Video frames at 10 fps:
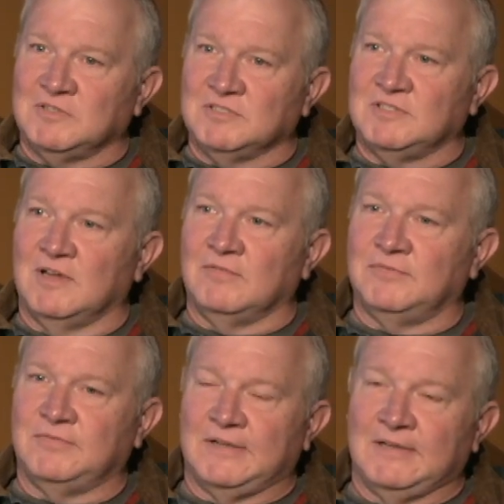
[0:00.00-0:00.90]
and
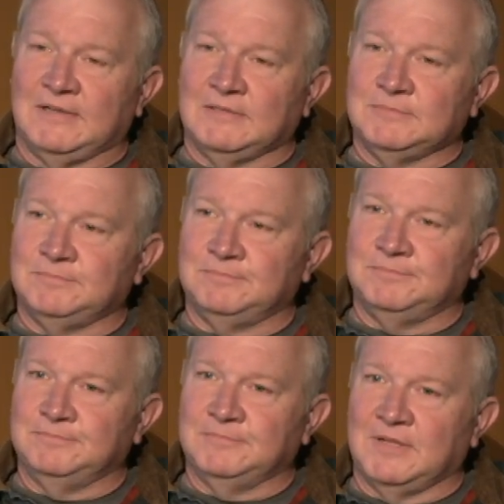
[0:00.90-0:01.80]
stuff uh,
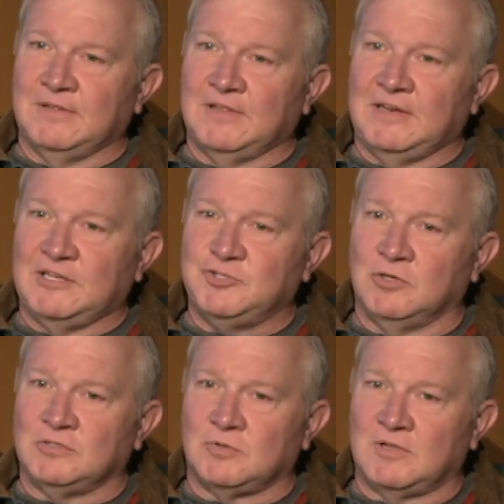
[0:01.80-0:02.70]
that
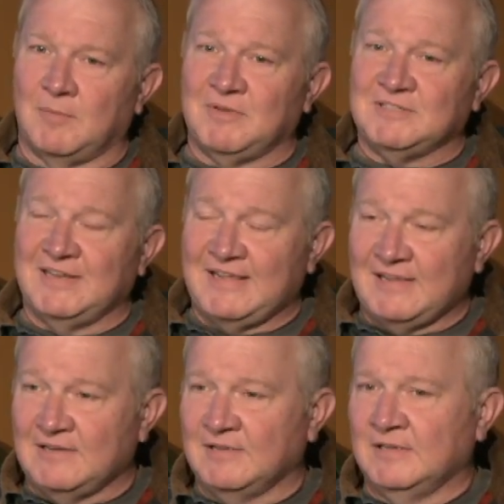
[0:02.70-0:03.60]
insurance companies
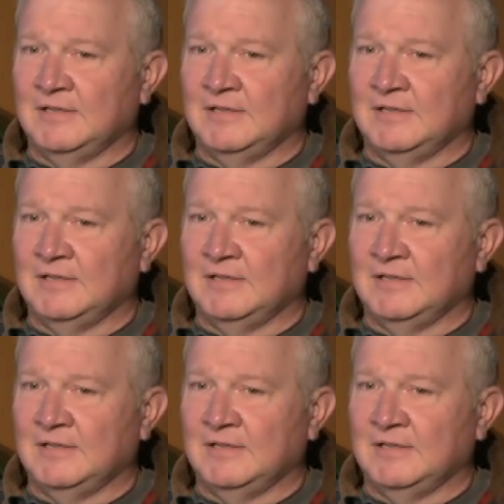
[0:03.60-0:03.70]
need